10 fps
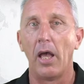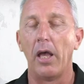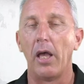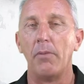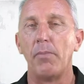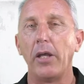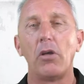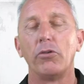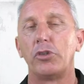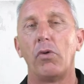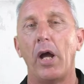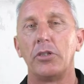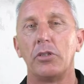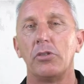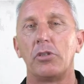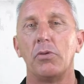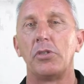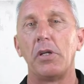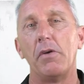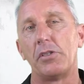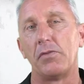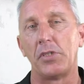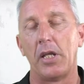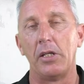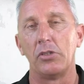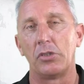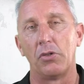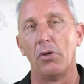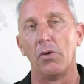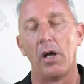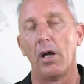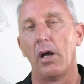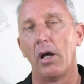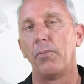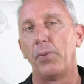and make alterations to a series of settings through a